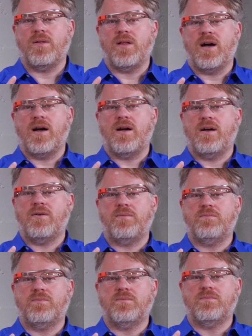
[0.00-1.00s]
uh,
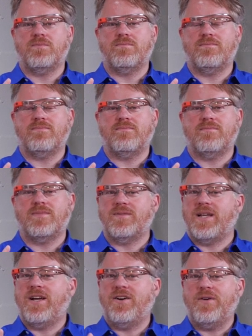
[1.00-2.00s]

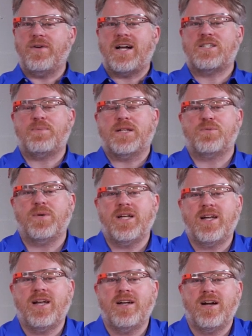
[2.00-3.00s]
here at Rackspace, we
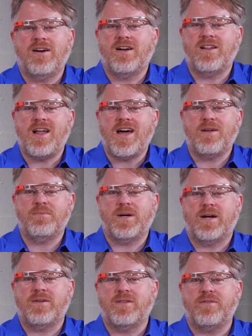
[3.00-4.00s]
care a lot
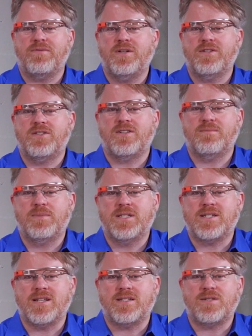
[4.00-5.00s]
about the future of
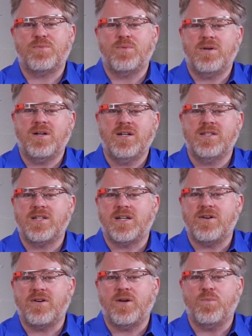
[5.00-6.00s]
business. Where is it
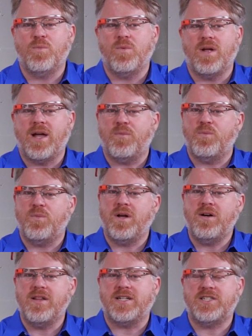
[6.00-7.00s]
going, and what
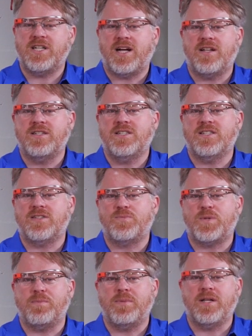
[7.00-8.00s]
are the challenges
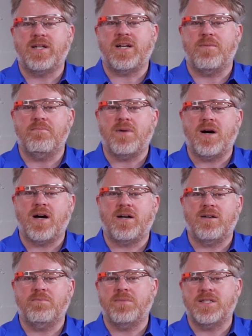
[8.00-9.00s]
to building a
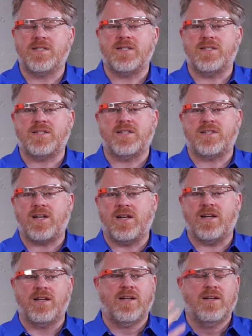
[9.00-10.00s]
modern business that's going to,